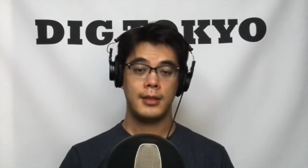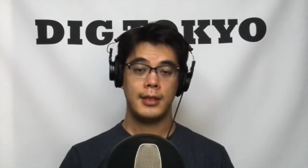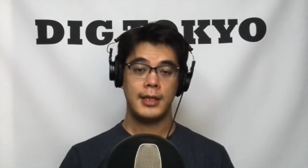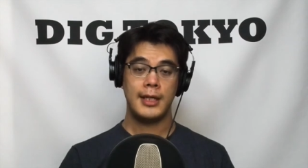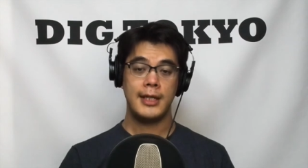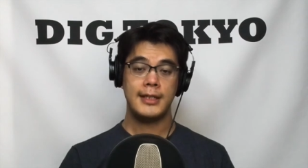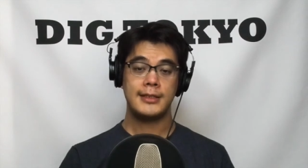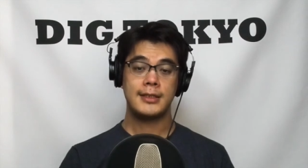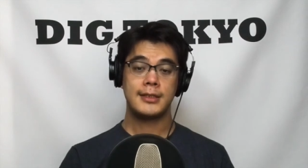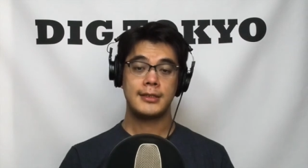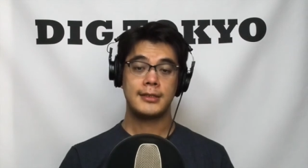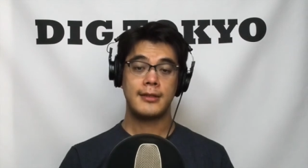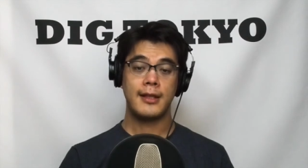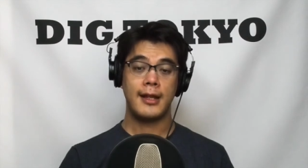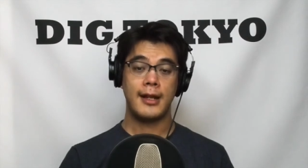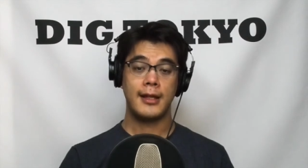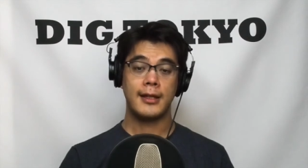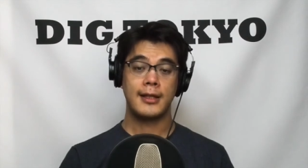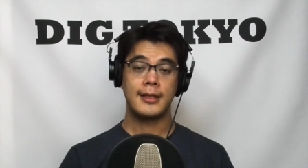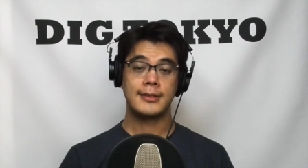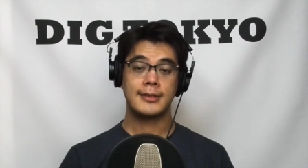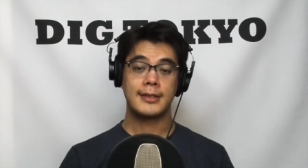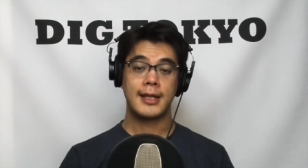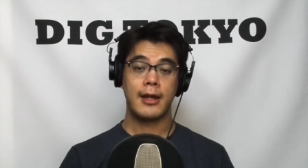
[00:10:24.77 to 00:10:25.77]
His
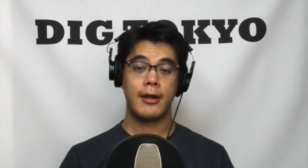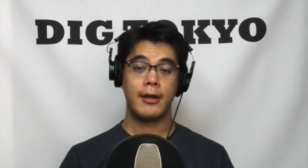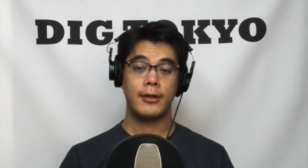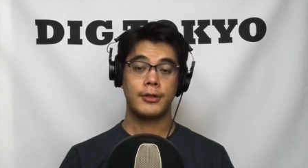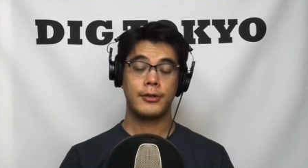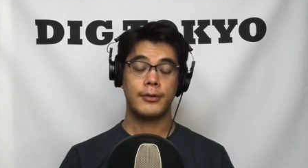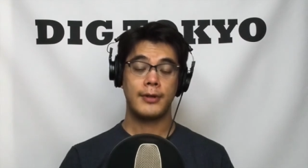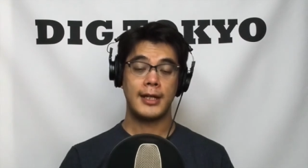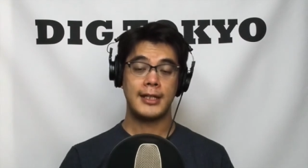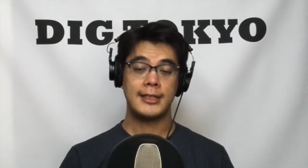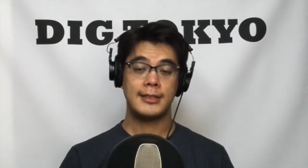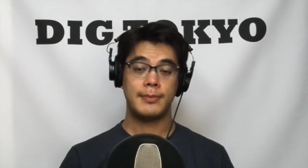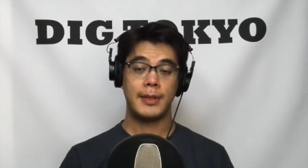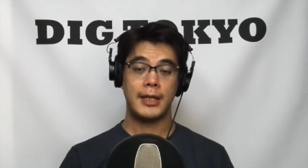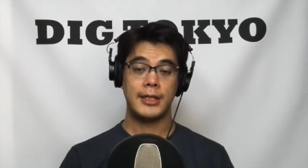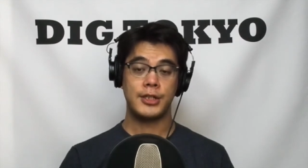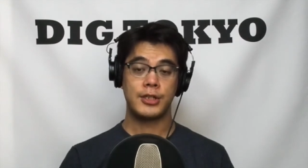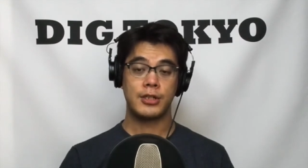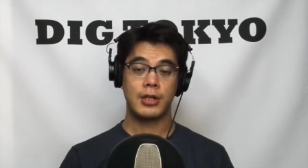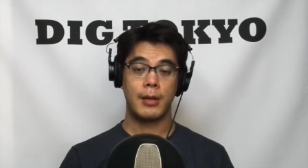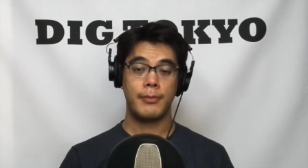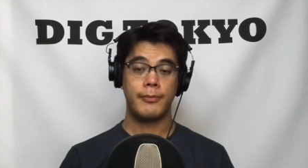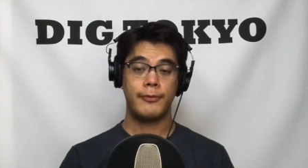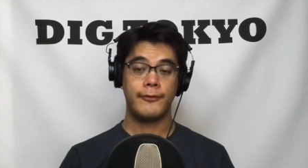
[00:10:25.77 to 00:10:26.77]
aesthetic is characterized by
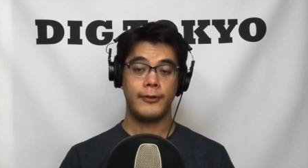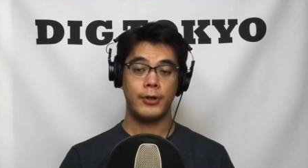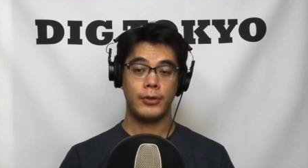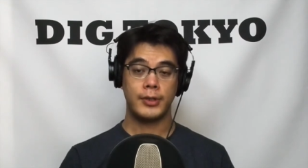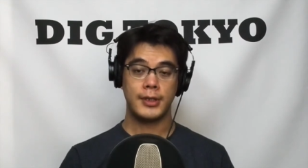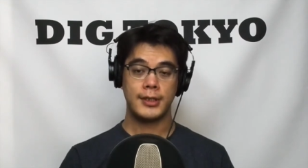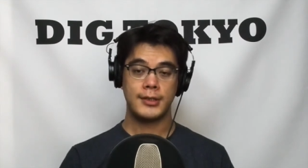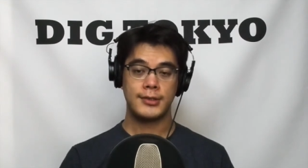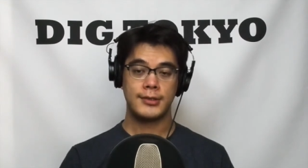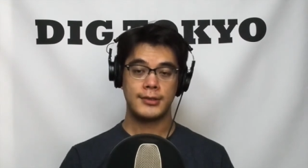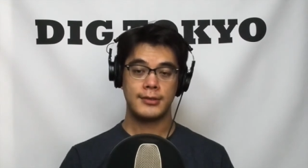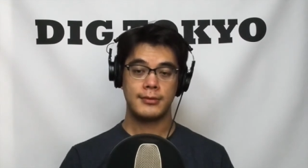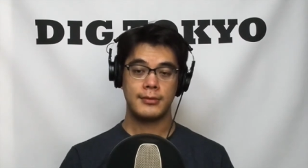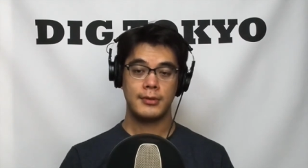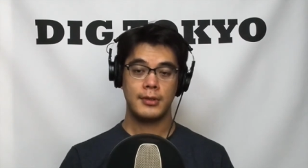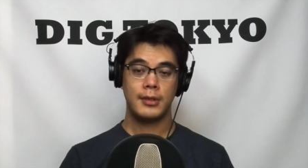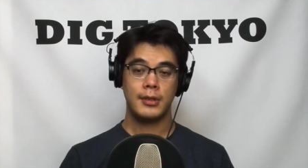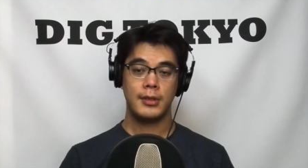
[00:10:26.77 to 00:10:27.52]
sharp focus,